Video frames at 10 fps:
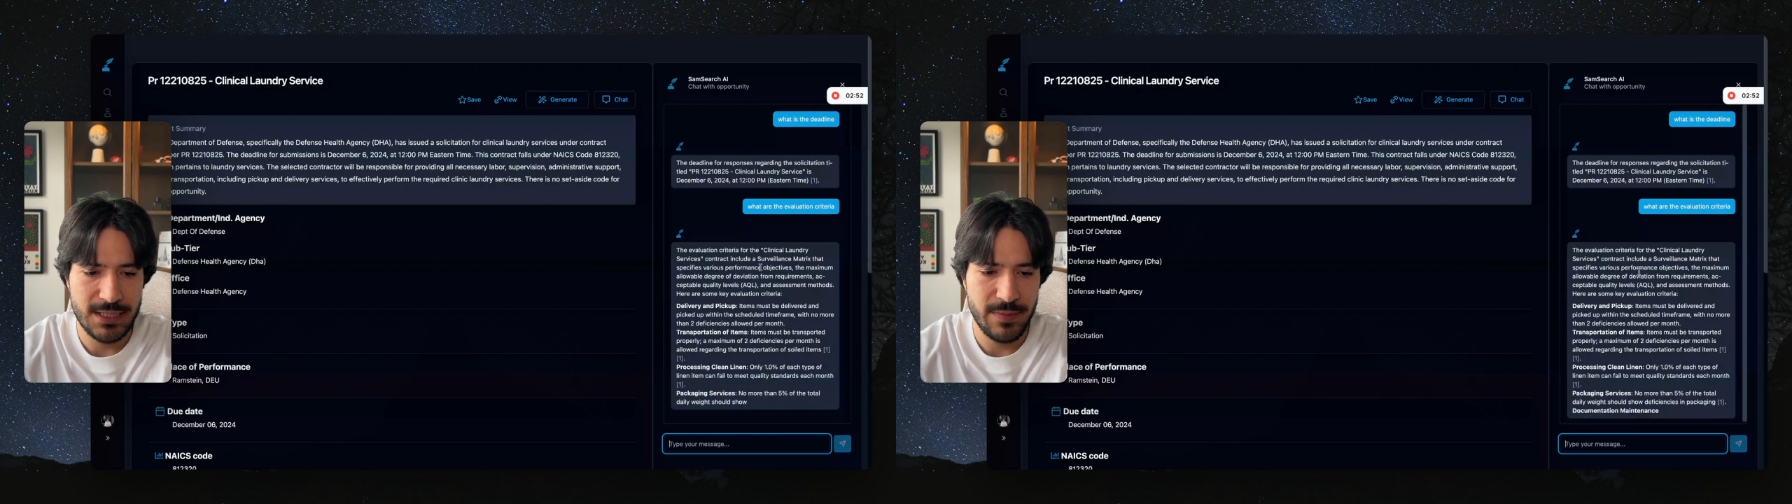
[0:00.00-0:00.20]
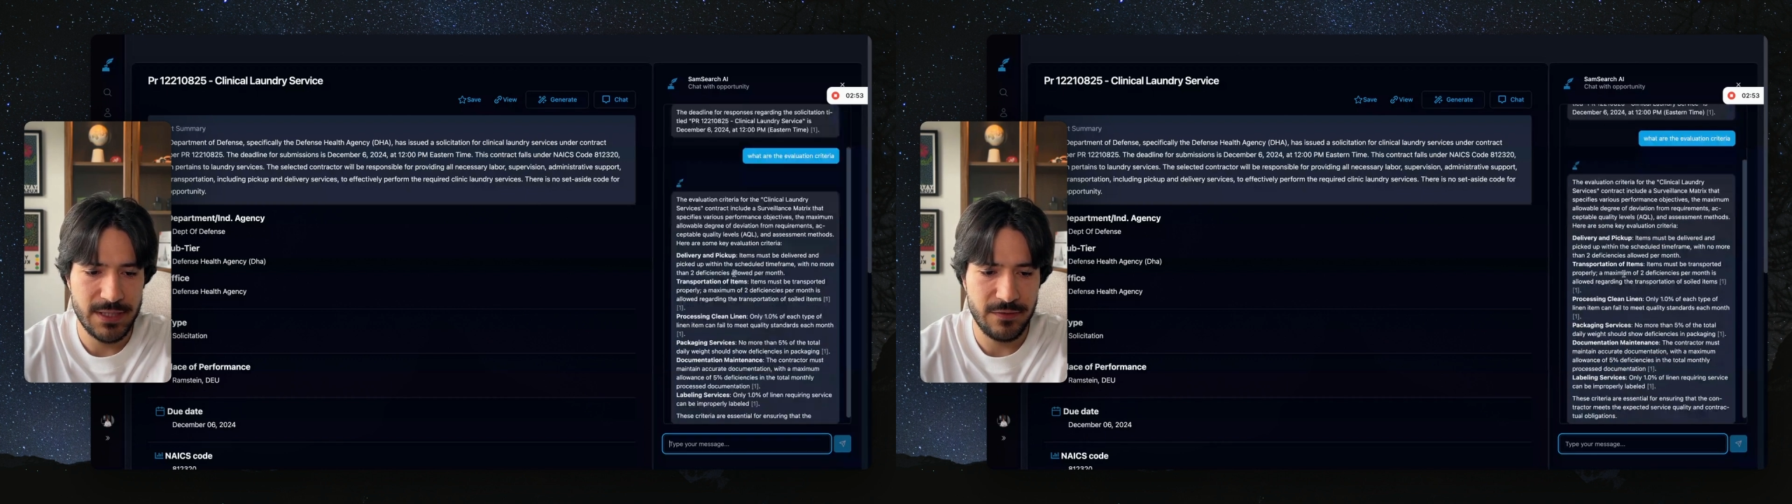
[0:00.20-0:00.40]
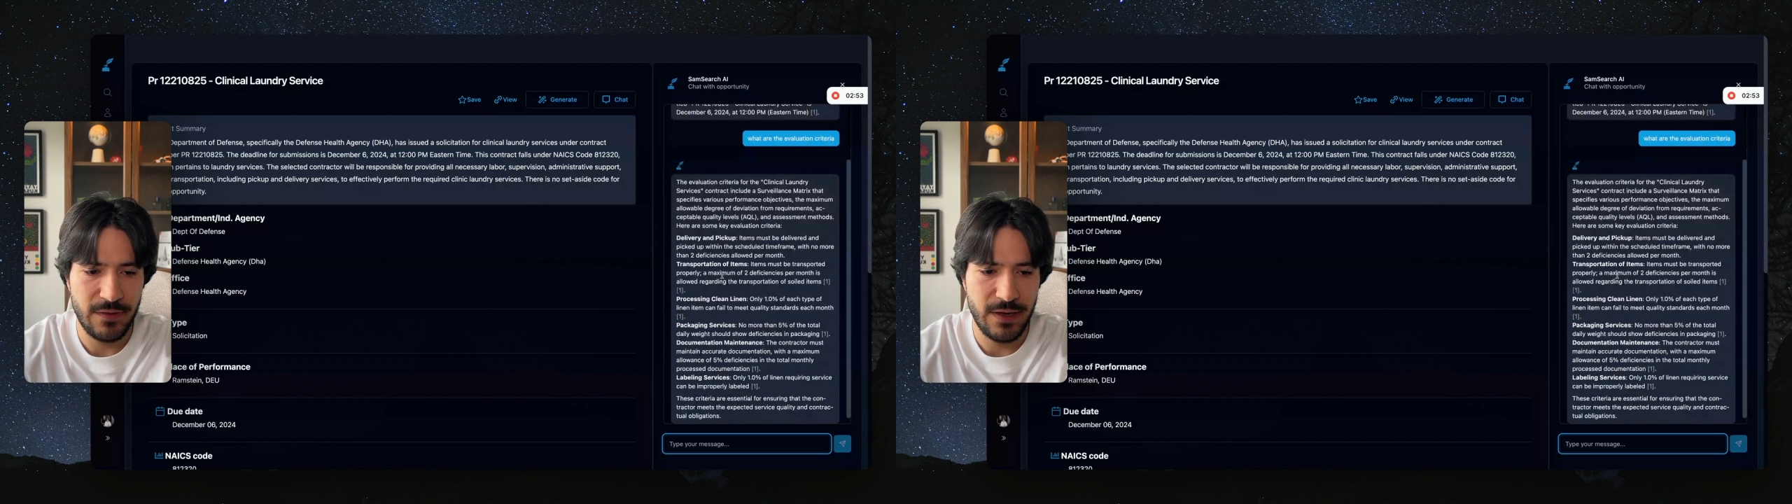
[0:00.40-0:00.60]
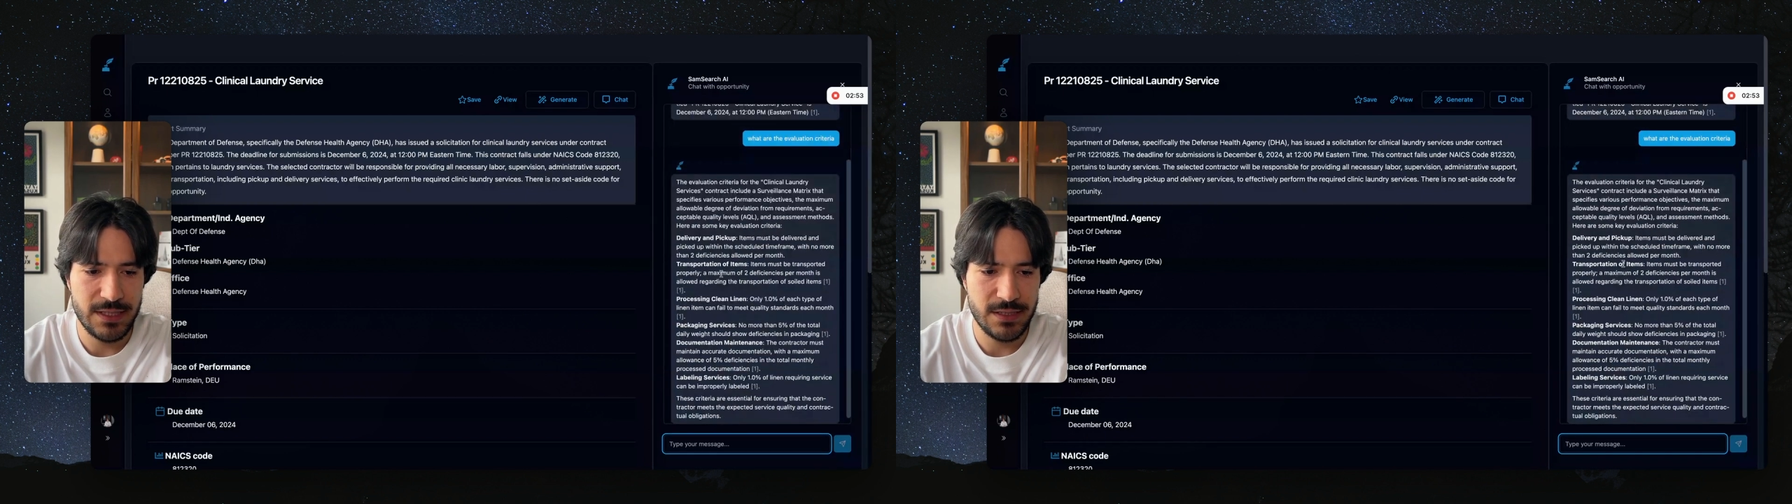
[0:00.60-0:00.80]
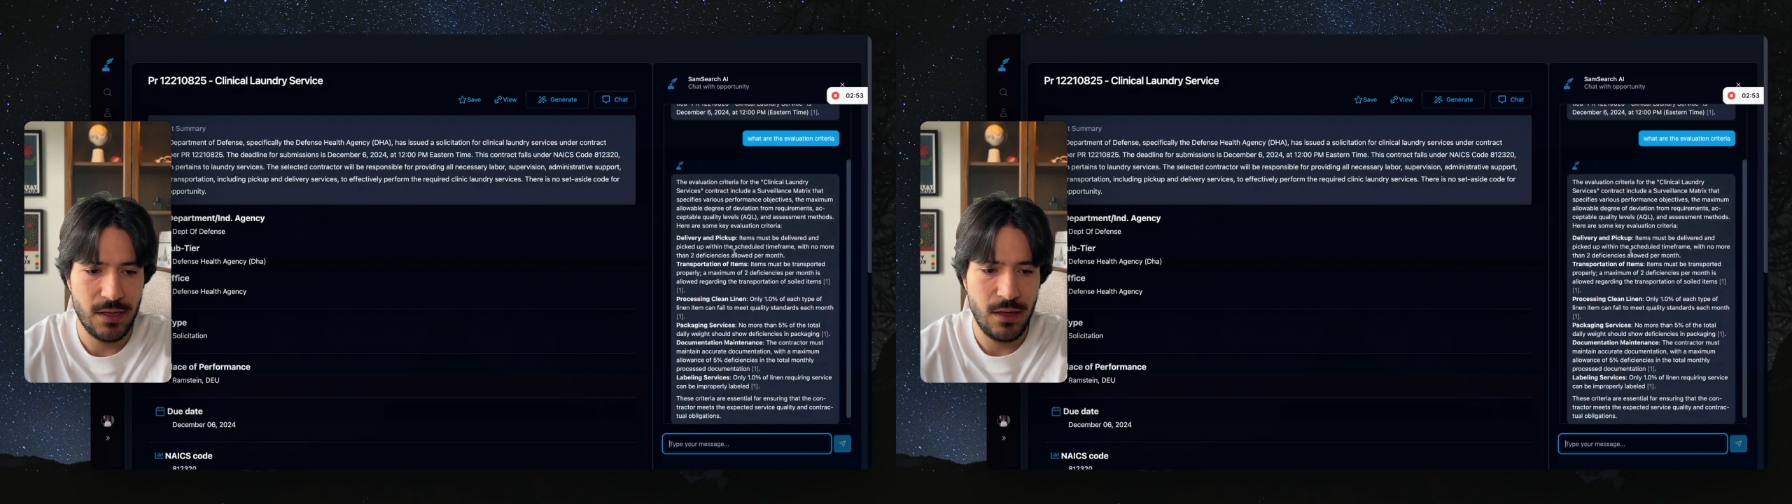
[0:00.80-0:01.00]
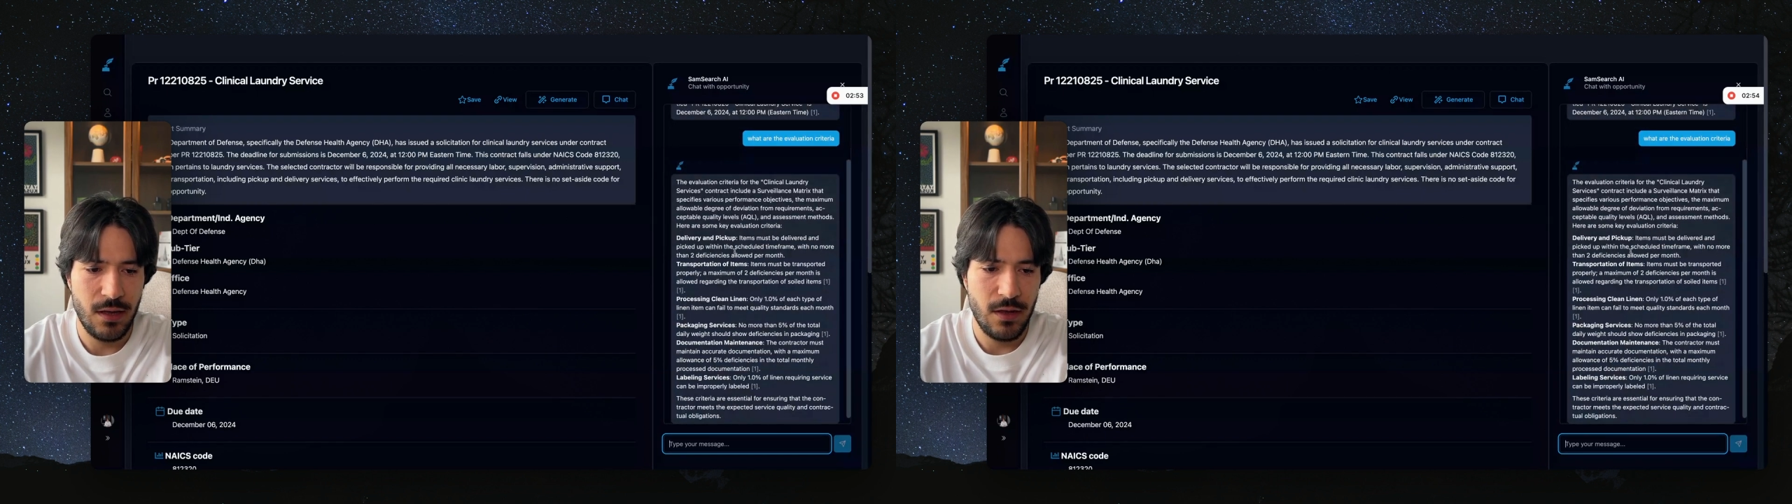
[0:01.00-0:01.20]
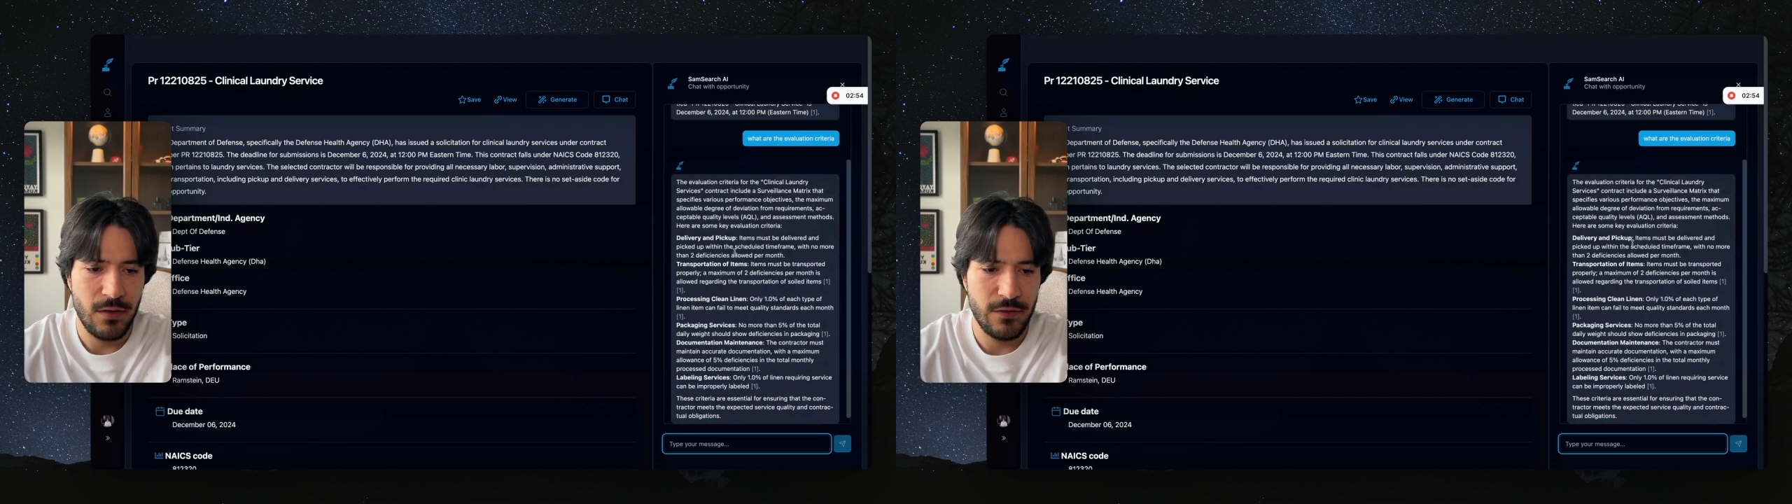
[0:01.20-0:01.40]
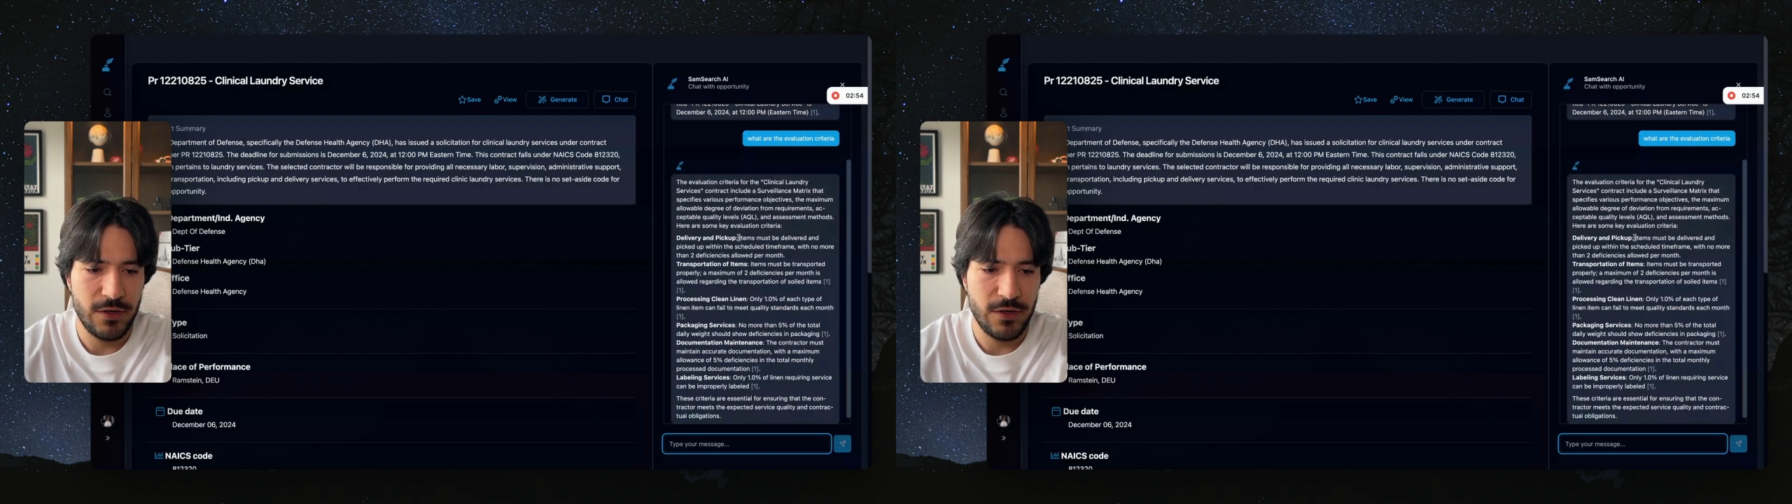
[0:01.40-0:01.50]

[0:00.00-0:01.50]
that specifies